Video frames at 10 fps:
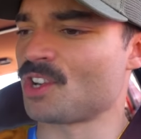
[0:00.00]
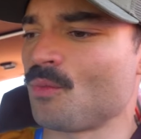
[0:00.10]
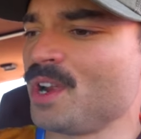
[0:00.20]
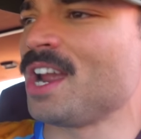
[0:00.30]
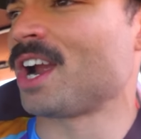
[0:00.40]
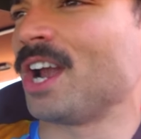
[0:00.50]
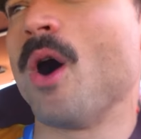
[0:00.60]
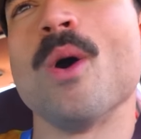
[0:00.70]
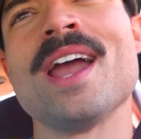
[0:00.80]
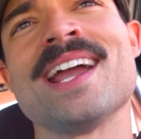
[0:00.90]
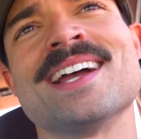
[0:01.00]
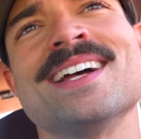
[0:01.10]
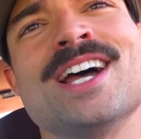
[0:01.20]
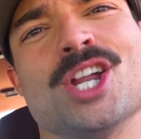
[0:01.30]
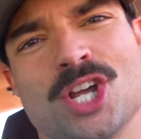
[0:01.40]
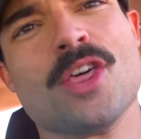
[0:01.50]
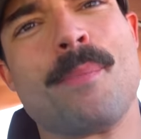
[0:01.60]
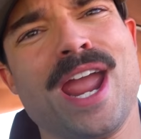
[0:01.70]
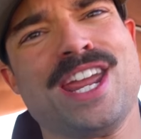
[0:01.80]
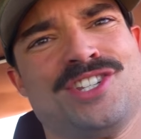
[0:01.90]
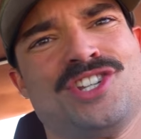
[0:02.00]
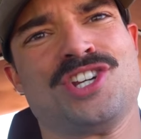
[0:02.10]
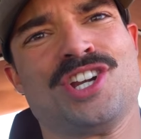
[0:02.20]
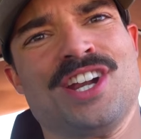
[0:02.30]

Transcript: So we are going to the beach.